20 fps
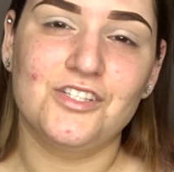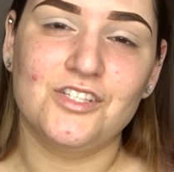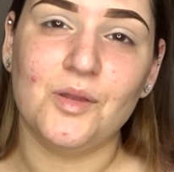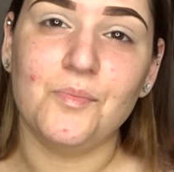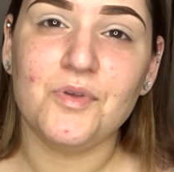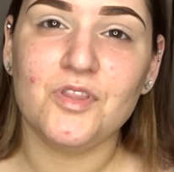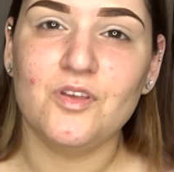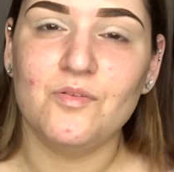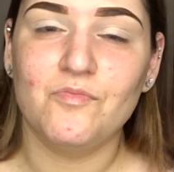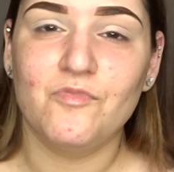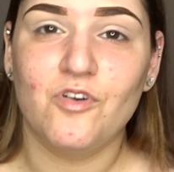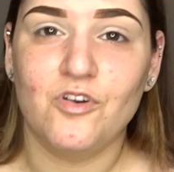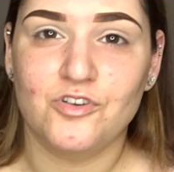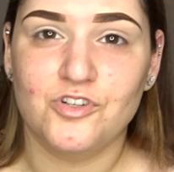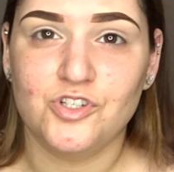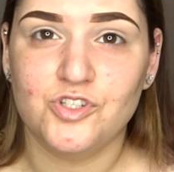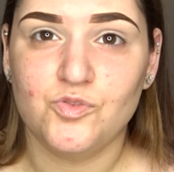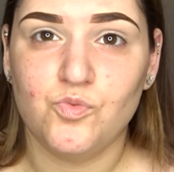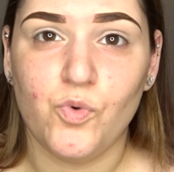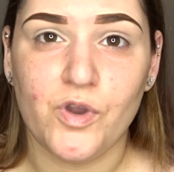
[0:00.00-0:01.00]
Some of them are
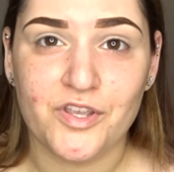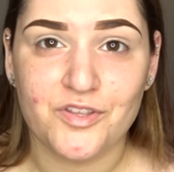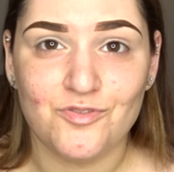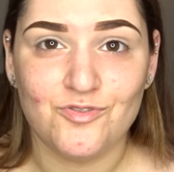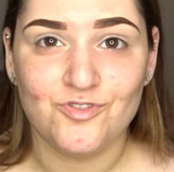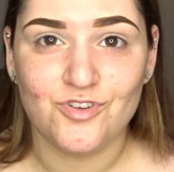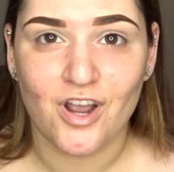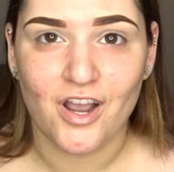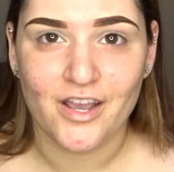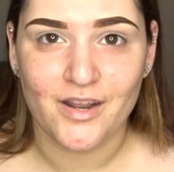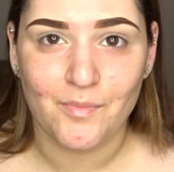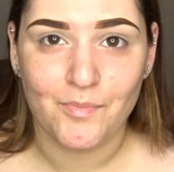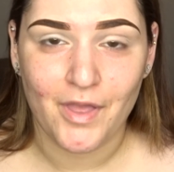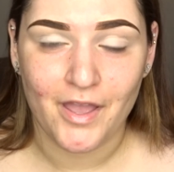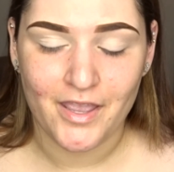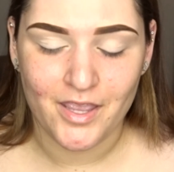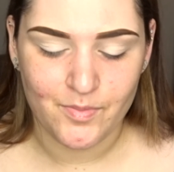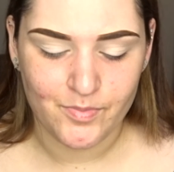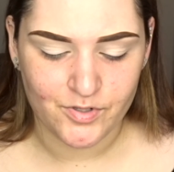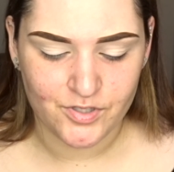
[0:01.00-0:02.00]
just way too dry and I'm
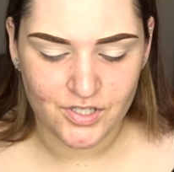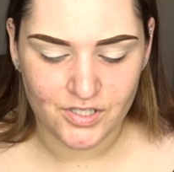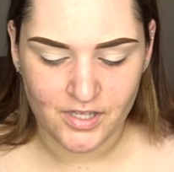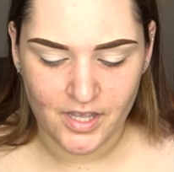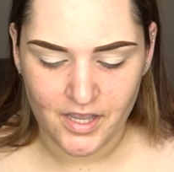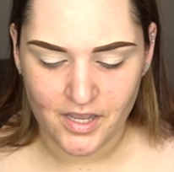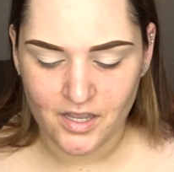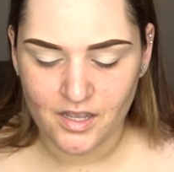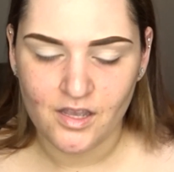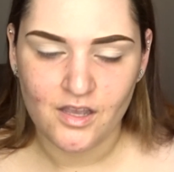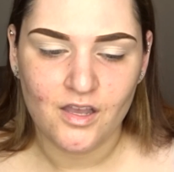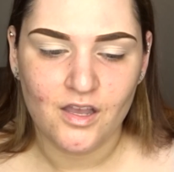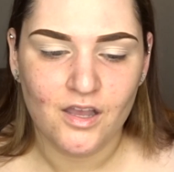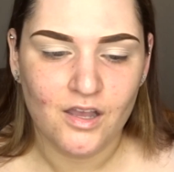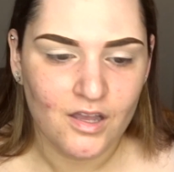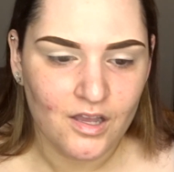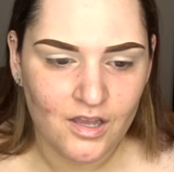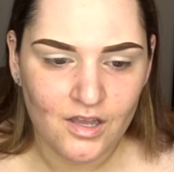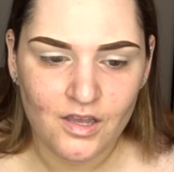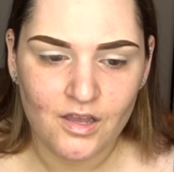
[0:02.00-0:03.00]
not able to like
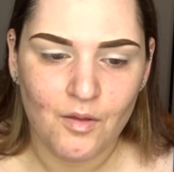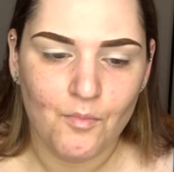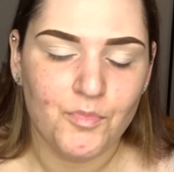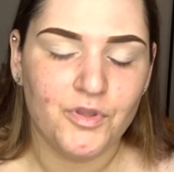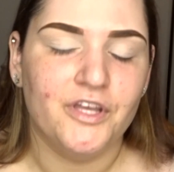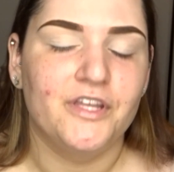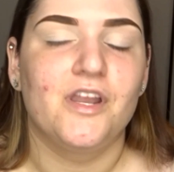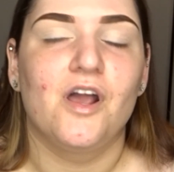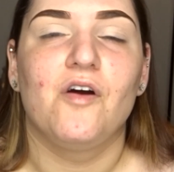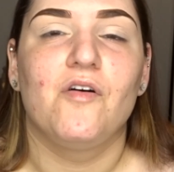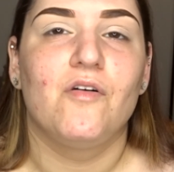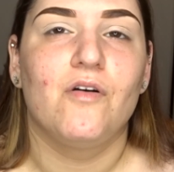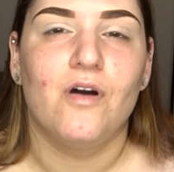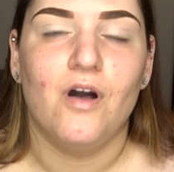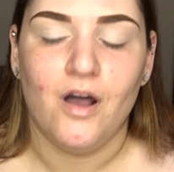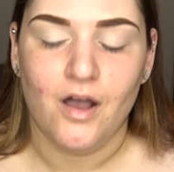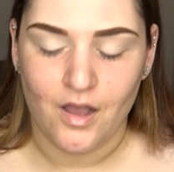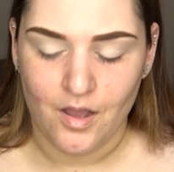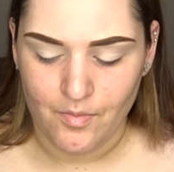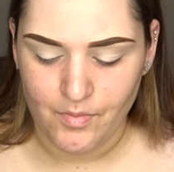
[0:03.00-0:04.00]
blend out,
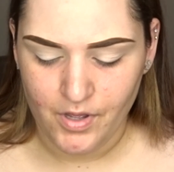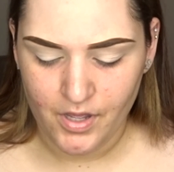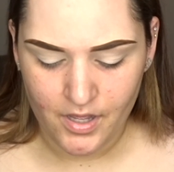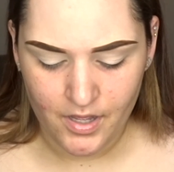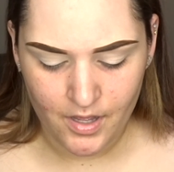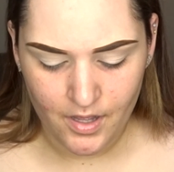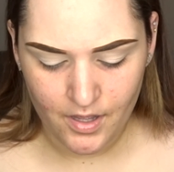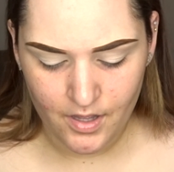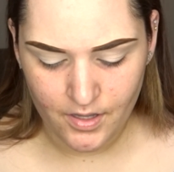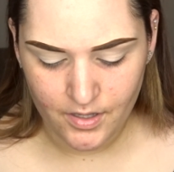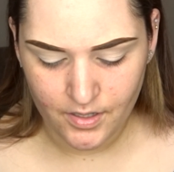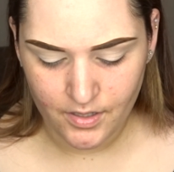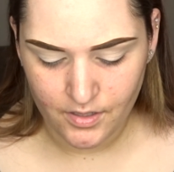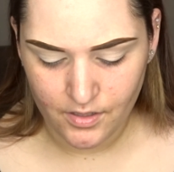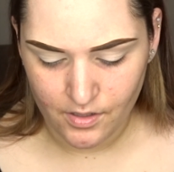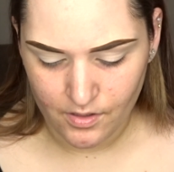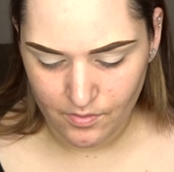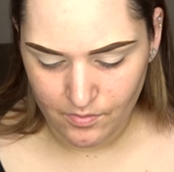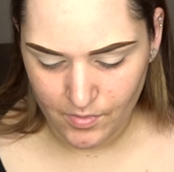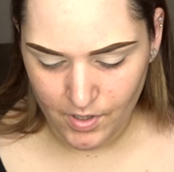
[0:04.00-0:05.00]
you
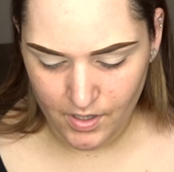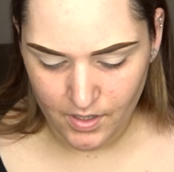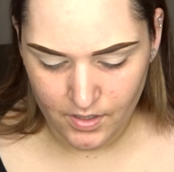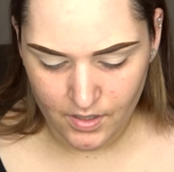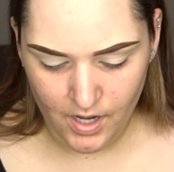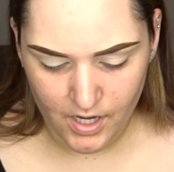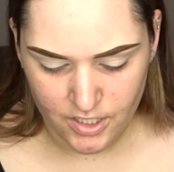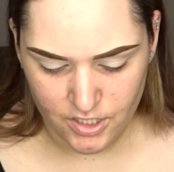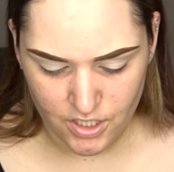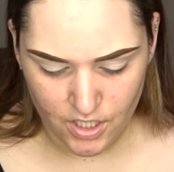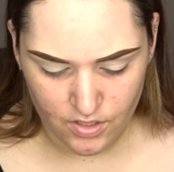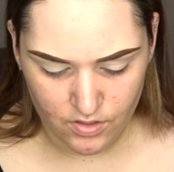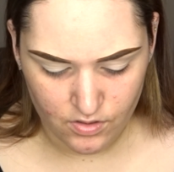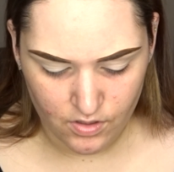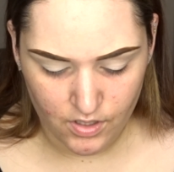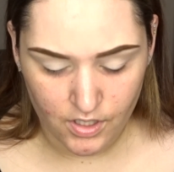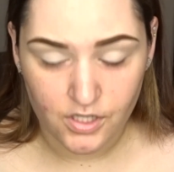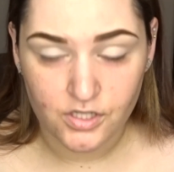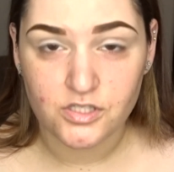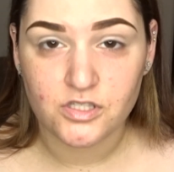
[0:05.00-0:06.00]
know, my eyeshadow and
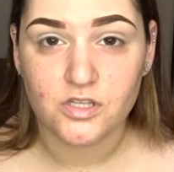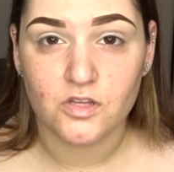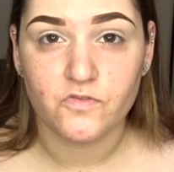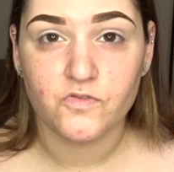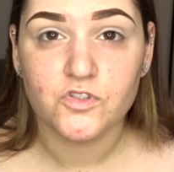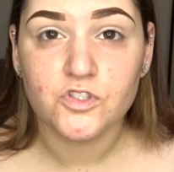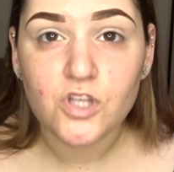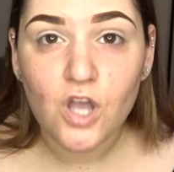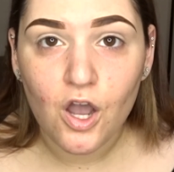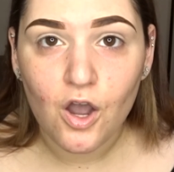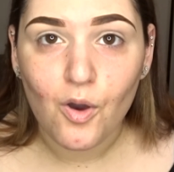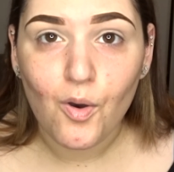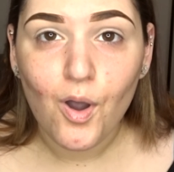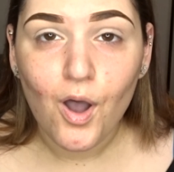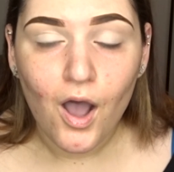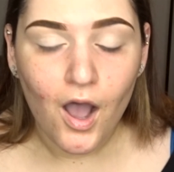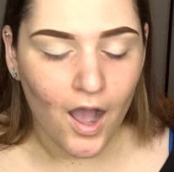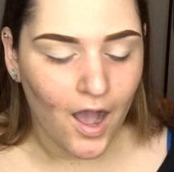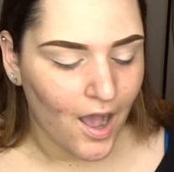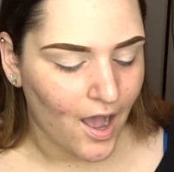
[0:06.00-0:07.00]
all that good stuff. So
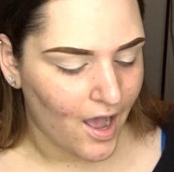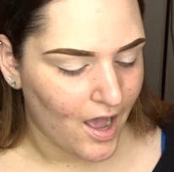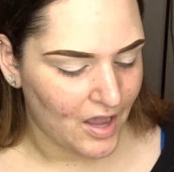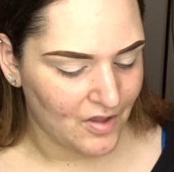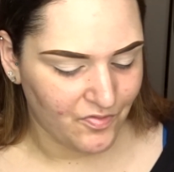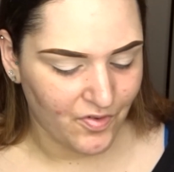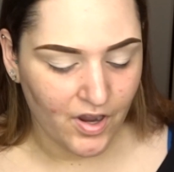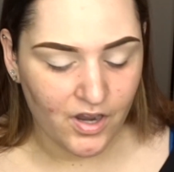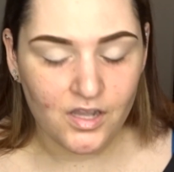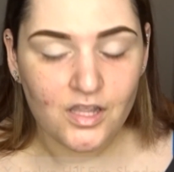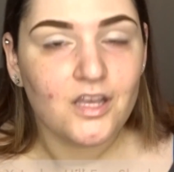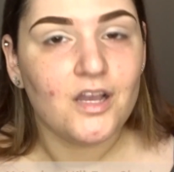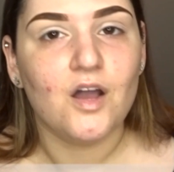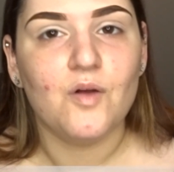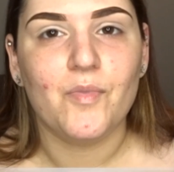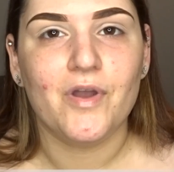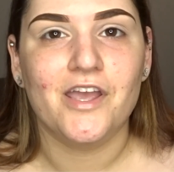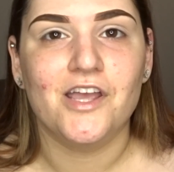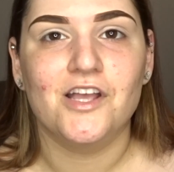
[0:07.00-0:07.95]
I finally got my